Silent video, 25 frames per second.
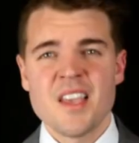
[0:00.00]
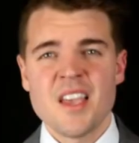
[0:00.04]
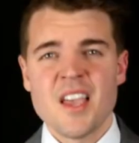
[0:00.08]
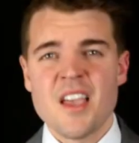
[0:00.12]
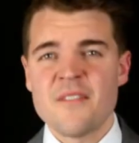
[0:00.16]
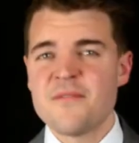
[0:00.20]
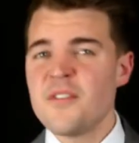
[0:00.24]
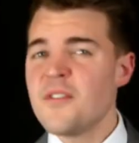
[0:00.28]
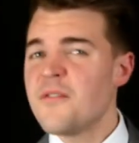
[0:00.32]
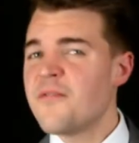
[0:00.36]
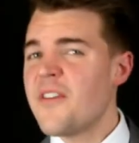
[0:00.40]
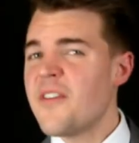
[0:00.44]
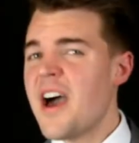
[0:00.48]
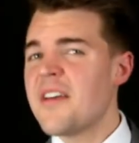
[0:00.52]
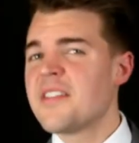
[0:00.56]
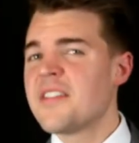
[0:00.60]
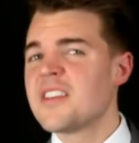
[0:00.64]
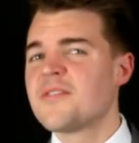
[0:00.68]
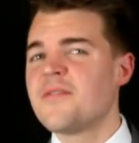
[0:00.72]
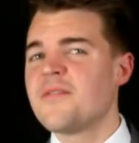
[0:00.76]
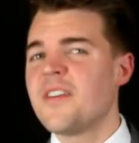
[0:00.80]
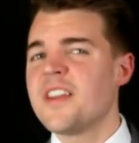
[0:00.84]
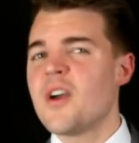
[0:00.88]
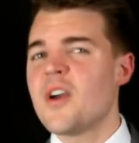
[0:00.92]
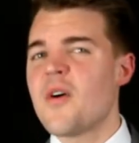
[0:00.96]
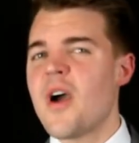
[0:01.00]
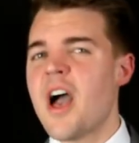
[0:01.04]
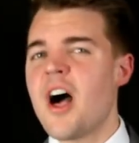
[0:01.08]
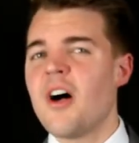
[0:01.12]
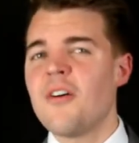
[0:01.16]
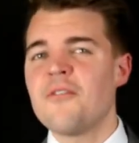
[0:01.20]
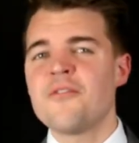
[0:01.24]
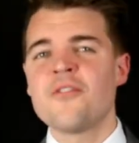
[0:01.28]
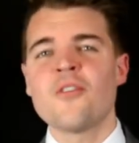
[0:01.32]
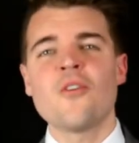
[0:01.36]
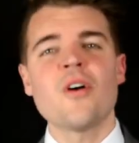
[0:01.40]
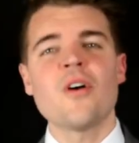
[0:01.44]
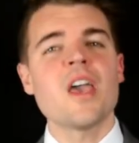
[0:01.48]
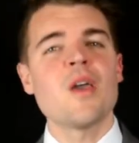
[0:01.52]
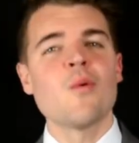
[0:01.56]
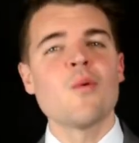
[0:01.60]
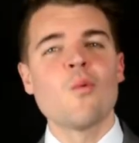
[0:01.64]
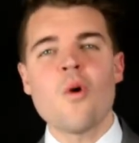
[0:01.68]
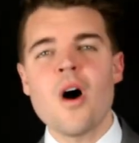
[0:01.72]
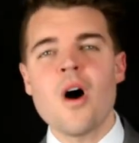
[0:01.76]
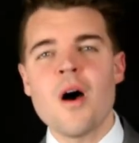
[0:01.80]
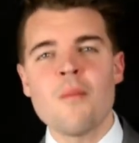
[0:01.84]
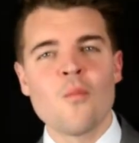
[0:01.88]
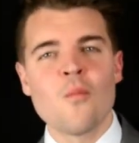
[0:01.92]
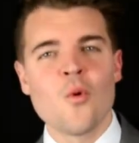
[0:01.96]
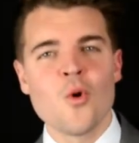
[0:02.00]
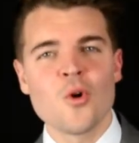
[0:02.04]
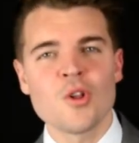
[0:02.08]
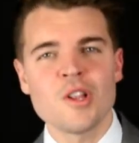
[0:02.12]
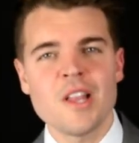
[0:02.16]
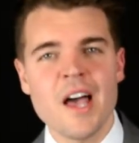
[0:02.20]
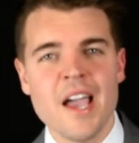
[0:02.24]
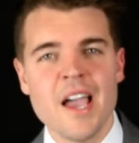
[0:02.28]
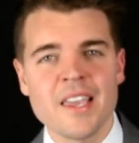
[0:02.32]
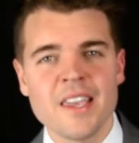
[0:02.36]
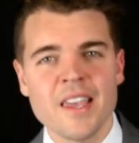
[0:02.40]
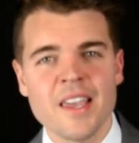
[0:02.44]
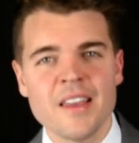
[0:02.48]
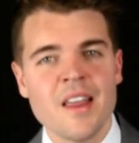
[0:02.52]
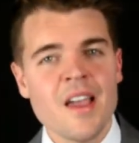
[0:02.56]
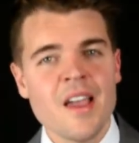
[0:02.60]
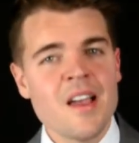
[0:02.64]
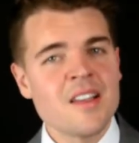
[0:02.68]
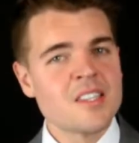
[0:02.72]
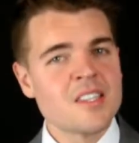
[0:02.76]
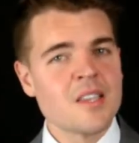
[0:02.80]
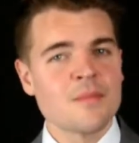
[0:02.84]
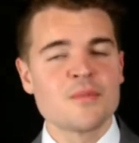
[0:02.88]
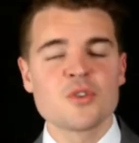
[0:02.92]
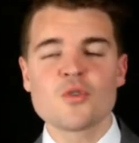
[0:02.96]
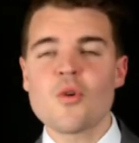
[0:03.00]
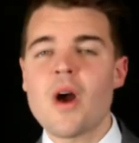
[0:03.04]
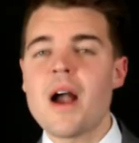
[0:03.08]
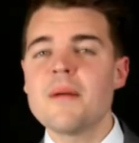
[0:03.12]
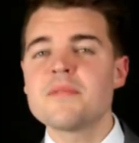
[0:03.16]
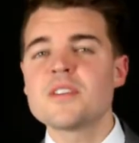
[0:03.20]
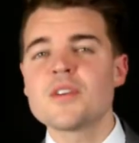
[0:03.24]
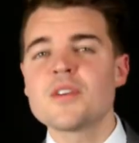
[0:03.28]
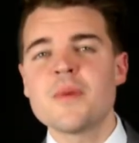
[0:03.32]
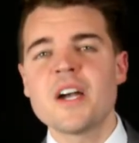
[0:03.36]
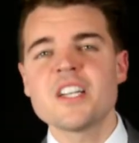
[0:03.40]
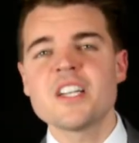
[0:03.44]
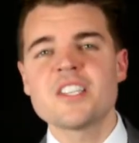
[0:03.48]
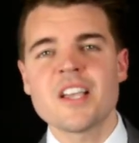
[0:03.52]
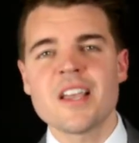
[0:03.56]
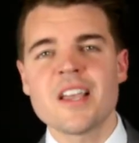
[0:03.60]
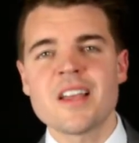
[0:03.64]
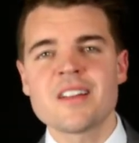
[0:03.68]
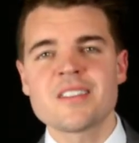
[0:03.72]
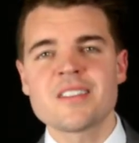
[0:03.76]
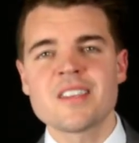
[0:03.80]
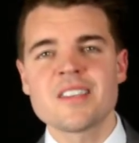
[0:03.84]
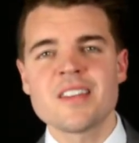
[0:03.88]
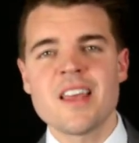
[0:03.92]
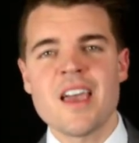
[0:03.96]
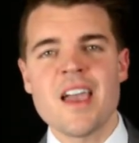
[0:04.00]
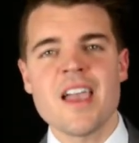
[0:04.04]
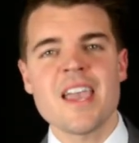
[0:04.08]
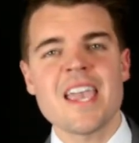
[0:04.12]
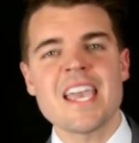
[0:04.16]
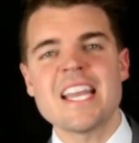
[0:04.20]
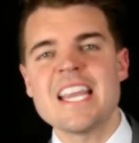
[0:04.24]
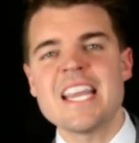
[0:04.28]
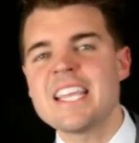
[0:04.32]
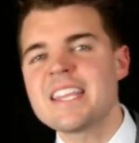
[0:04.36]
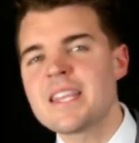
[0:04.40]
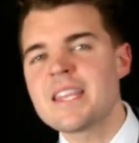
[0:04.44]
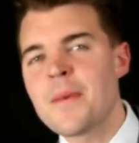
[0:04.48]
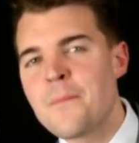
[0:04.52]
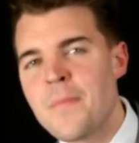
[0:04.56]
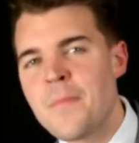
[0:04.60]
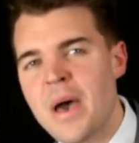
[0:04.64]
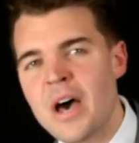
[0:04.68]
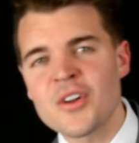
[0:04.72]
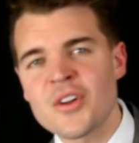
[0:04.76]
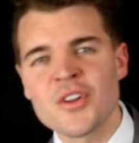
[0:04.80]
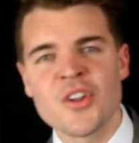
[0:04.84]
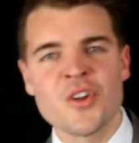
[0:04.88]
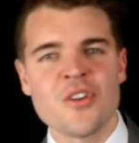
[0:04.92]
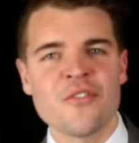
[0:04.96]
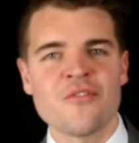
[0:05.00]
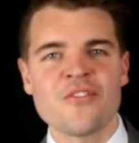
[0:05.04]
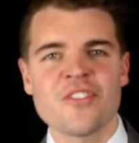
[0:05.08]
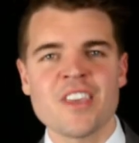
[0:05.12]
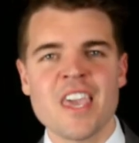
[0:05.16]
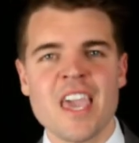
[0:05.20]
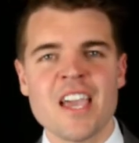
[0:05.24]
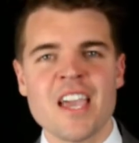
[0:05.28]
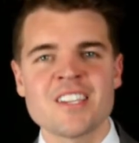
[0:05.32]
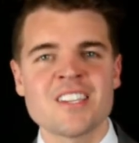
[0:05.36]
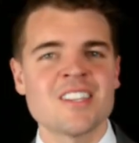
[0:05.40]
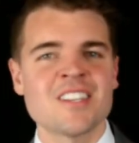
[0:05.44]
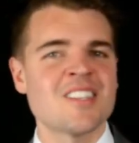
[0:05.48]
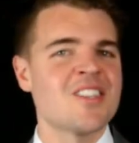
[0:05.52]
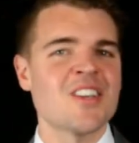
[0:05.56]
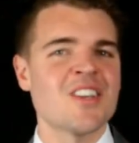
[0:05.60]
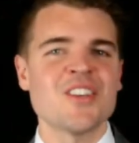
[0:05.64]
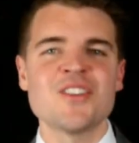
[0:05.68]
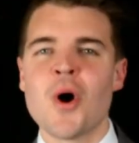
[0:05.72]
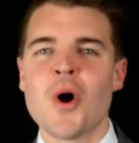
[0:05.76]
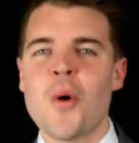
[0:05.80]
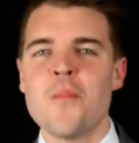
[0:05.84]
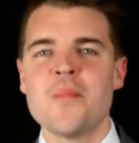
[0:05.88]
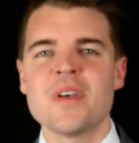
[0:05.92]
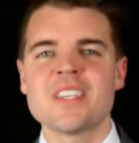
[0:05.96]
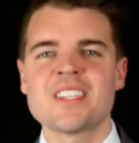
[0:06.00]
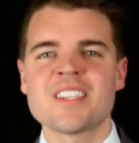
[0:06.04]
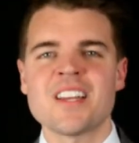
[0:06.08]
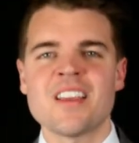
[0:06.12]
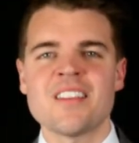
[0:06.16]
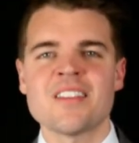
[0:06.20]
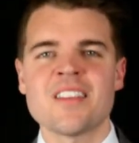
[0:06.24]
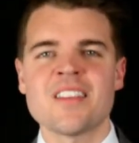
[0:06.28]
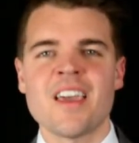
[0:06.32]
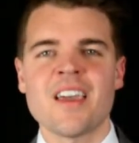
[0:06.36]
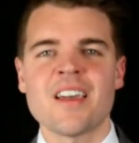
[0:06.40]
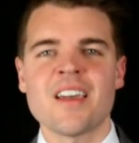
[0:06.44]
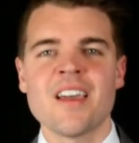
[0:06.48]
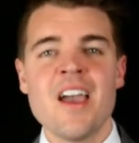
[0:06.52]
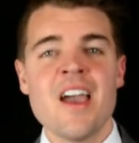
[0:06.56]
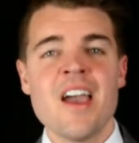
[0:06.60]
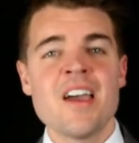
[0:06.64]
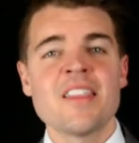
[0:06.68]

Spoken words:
If you found this video helpful and want more like it, subscribe to my channel today and hit the bell notification so you don't miss anything.